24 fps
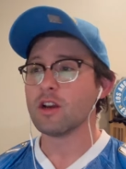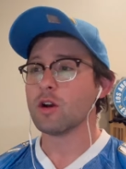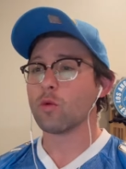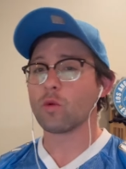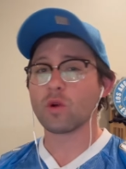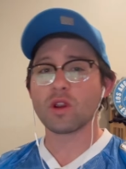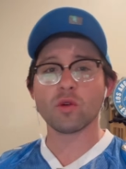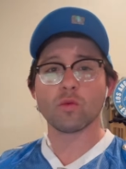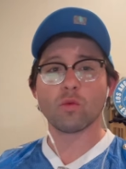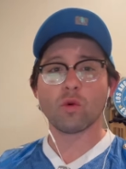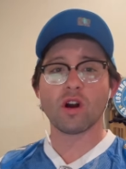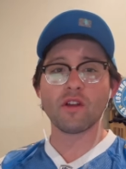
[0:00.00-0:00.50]
We
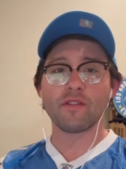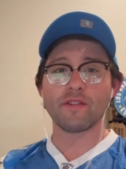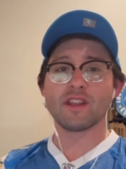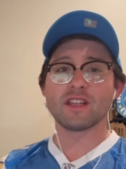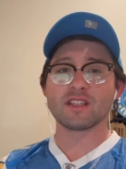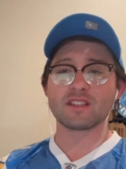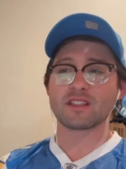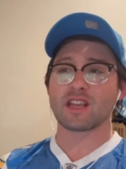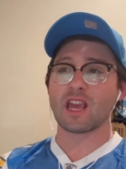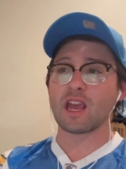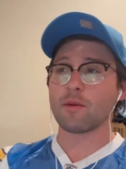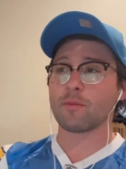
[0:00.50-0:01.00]
won this
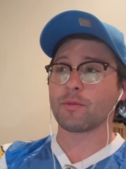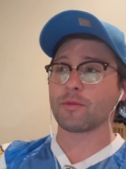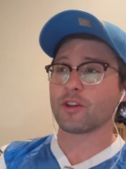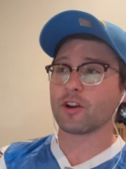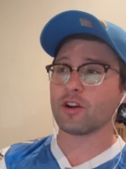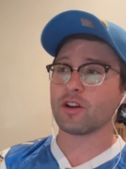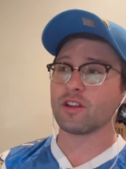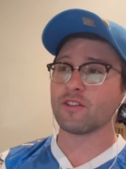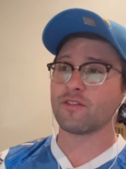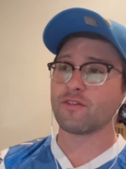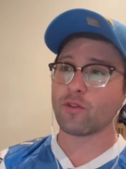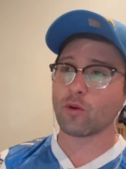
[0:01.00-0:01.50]
game
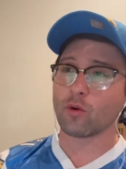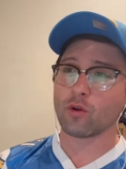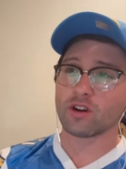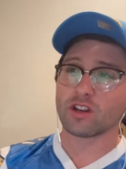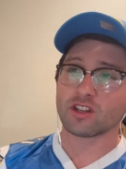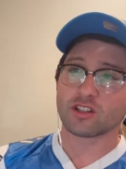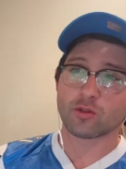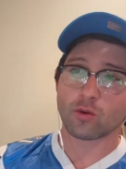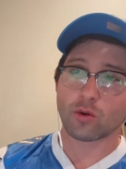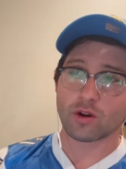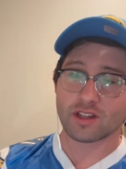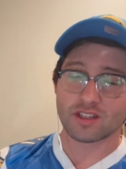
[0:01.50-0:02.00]

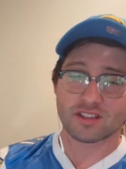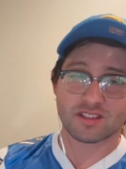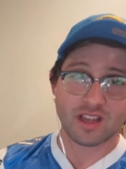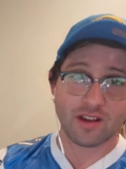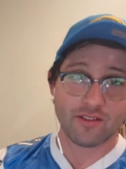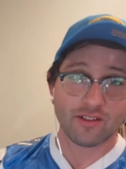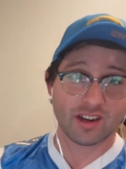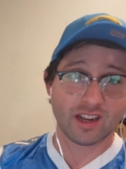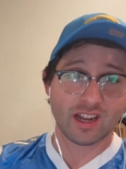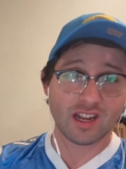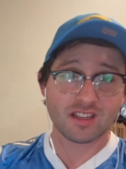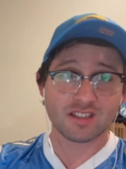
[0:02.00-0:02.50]

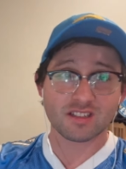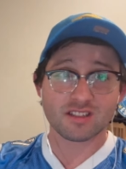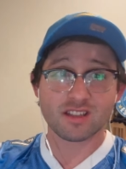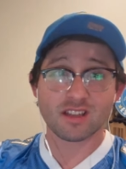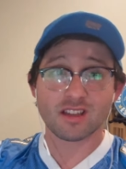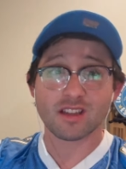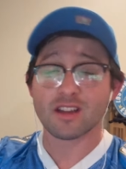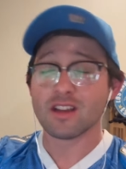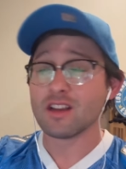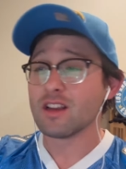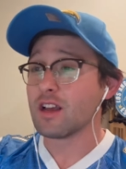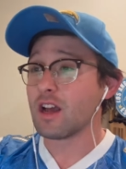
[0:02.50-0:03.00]
34-27
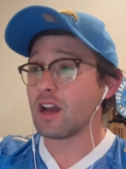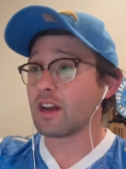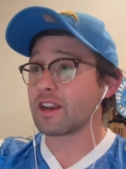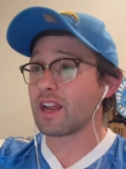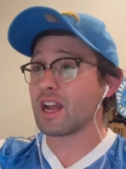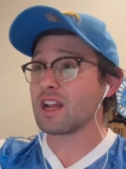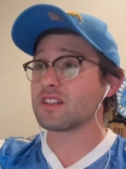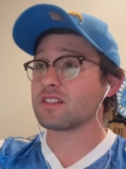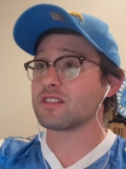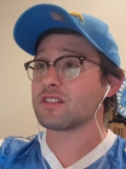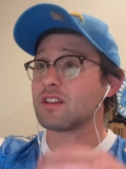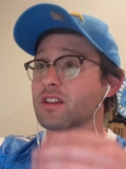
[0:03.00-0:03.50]

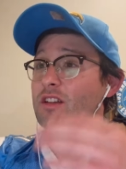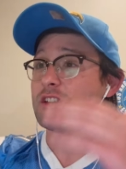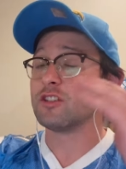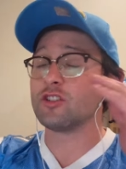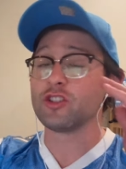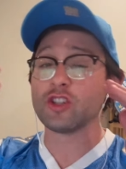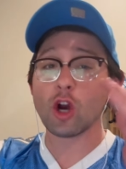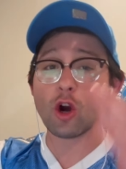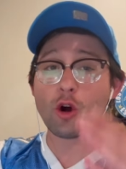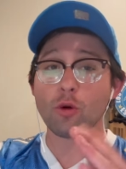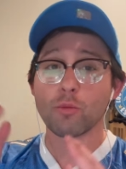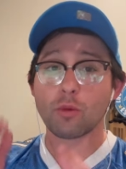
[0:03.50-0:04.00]
against
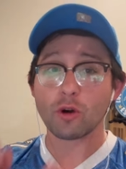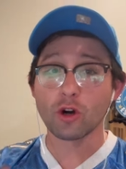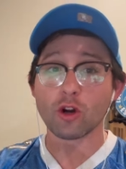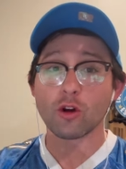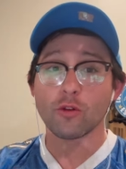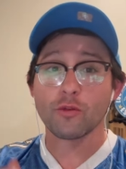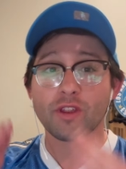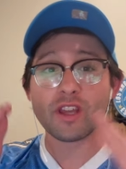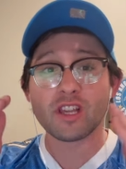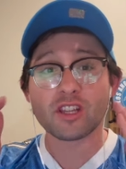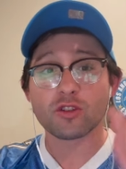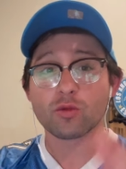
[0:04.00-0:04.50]
Joe Burrow.
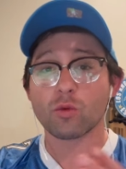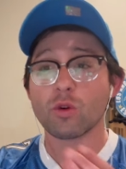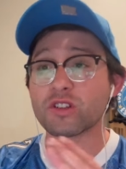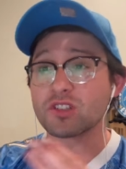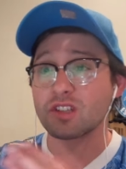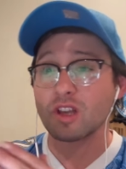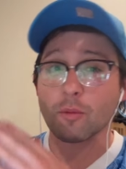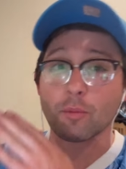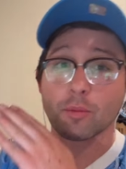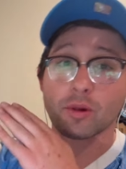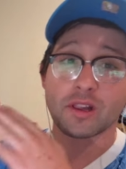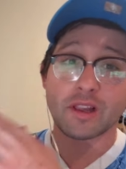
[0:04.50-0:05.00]
This was a
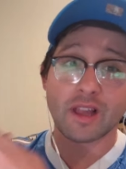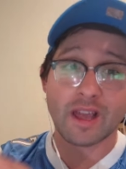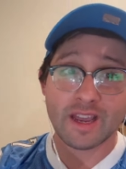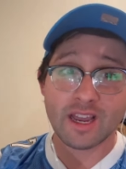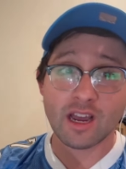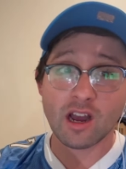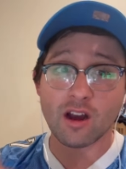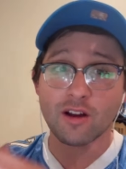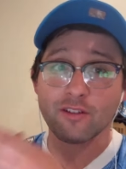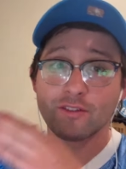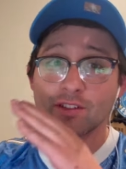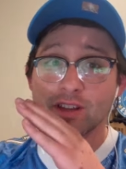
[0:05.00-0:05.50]

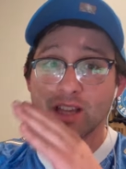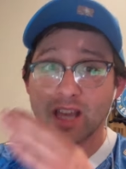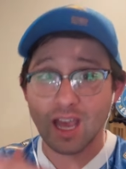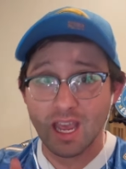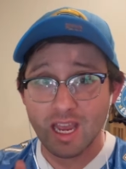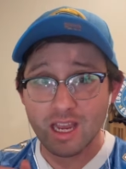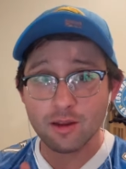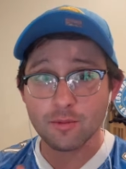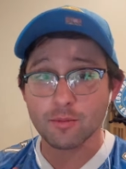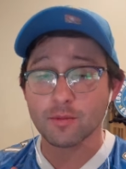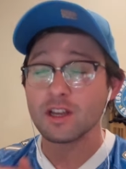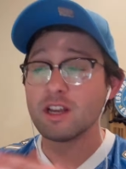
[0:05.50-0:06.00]
playoff
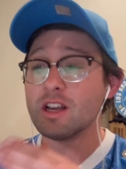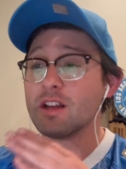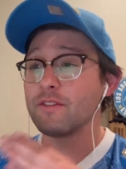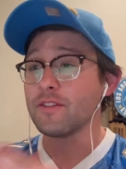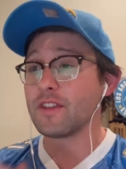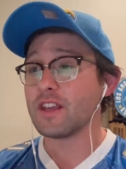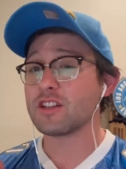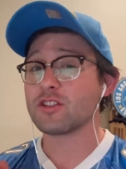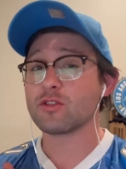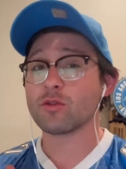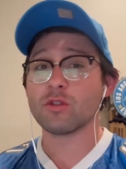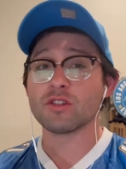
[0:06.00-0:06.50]
game.
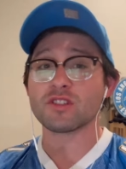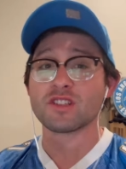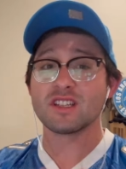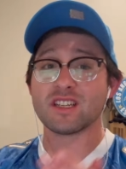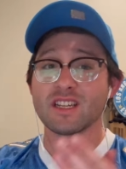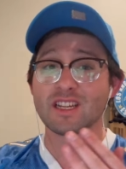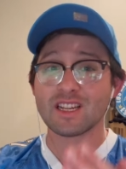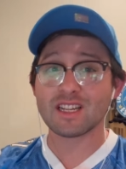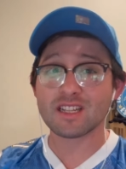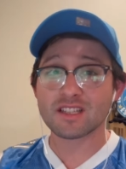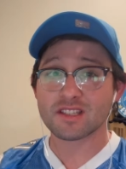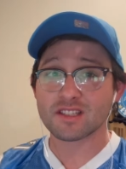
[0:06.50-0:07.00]
This was an
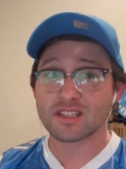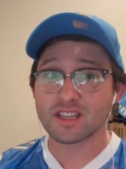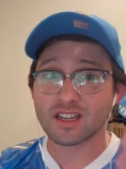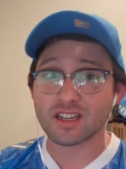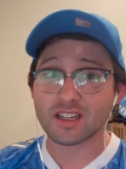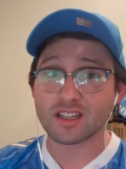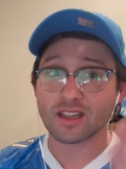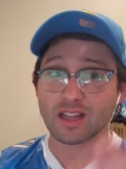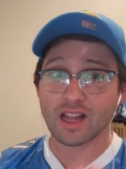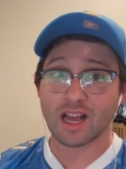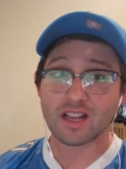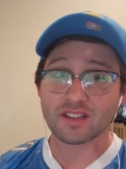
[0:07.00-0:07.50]
instant
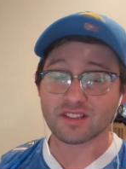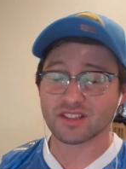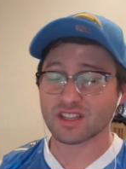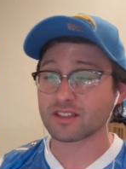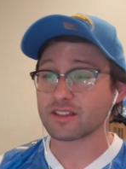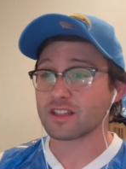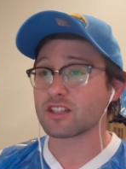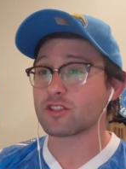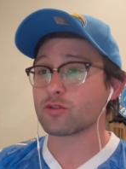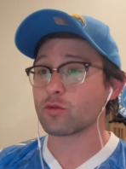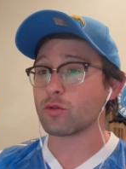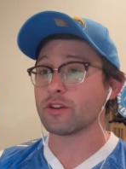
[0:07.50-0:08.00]
classic.
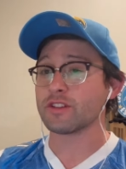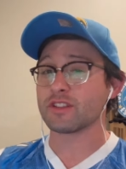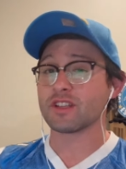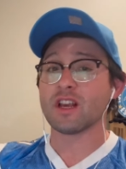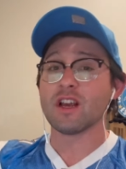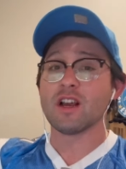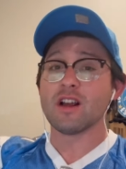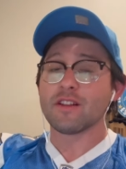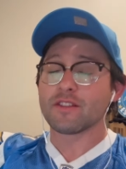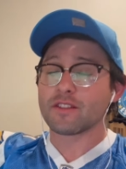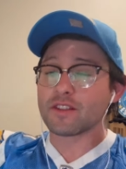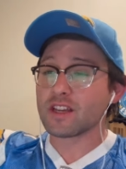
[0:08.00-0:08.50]
This was
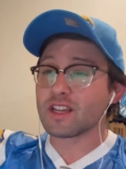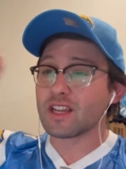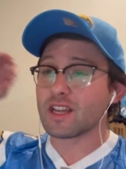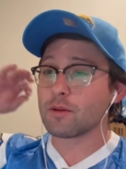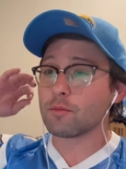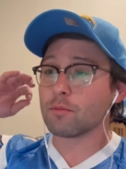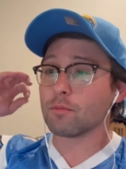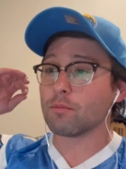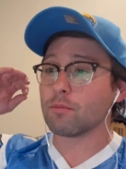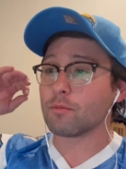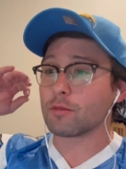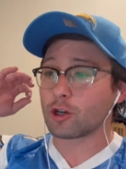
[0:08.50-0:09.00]
the
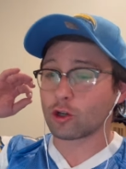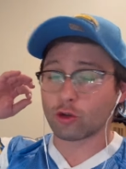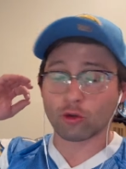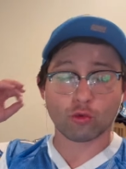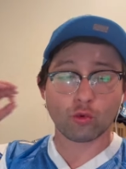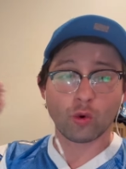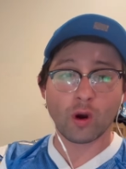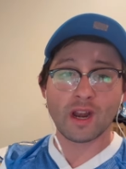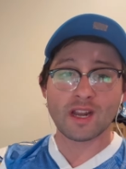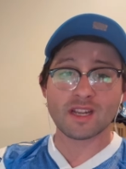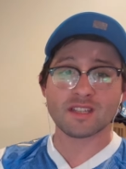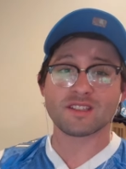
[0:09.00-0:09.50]

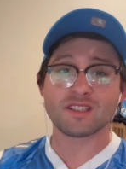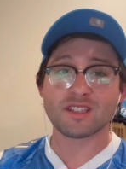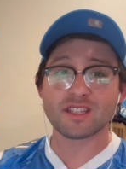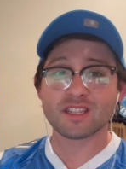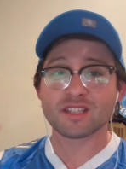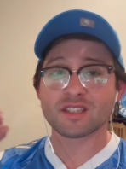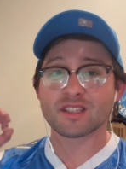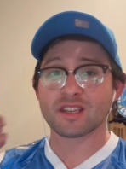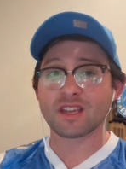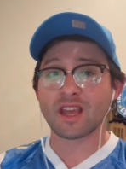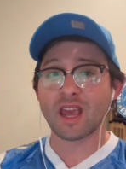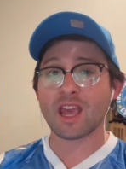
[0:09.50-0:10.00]

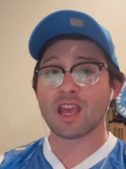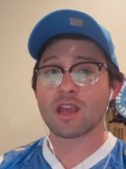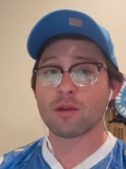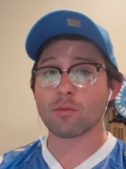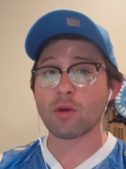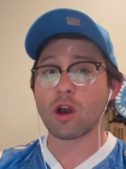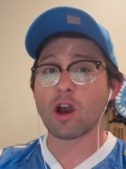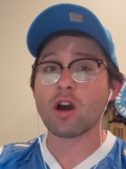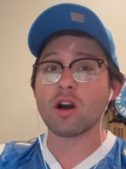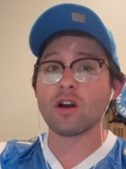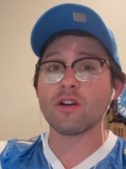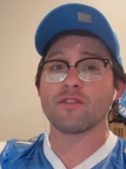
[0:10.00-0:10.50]
craziest game
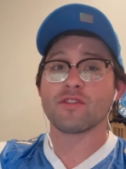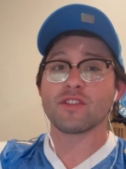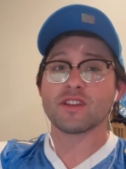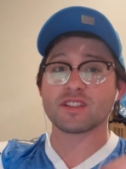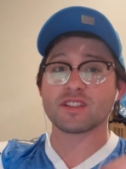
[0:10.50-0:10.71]
of the